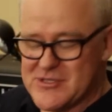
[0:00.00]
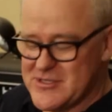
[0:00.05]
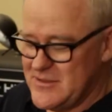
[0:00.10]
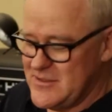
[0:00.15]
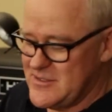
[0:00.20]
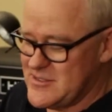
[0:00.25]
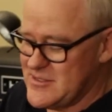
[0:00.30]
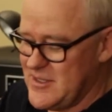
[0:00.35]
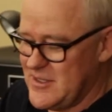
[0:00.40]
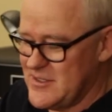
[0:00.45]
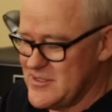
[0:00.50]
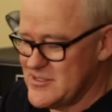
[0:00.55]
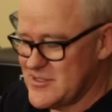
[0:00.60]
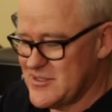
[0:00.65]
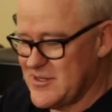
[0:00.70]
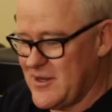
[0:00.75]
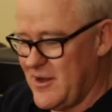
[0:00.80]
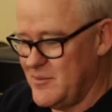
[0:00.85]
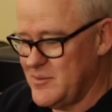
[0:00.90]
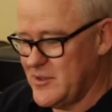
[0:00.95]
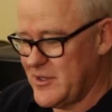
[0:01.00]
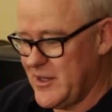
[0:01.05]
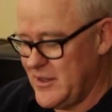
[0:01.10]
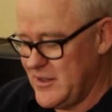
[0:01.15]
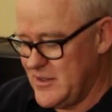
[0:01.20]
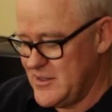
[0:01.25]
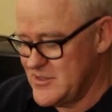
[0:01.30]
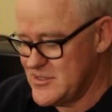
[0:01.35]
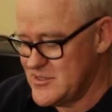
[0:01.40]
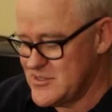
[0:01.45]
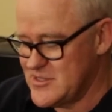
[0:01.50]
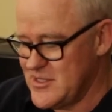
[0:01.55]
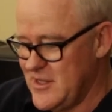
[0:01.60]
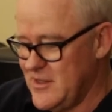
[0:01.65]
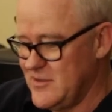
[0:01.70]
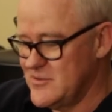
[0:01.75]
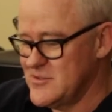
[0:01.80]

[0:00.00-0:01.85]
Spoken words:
and it's not as complicated as it sounds.